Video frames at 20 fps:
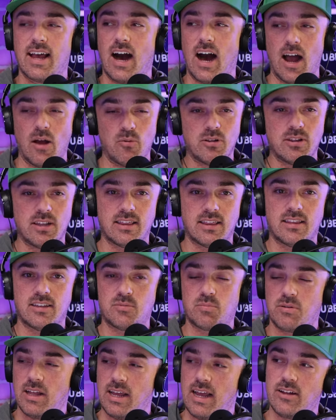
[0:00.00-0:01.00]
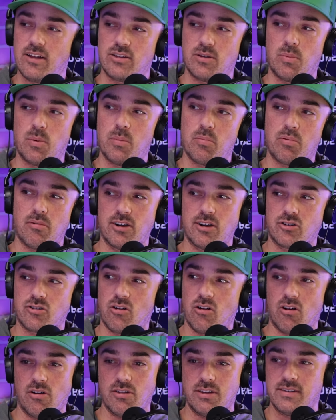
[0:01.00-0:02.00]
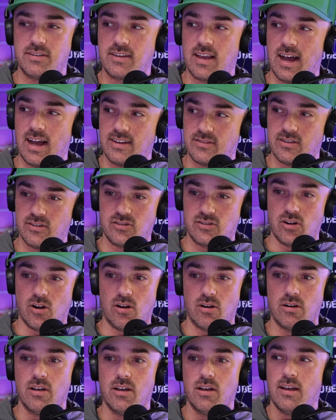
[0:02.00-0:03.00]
I will let this play out to put pressure on all these guys to start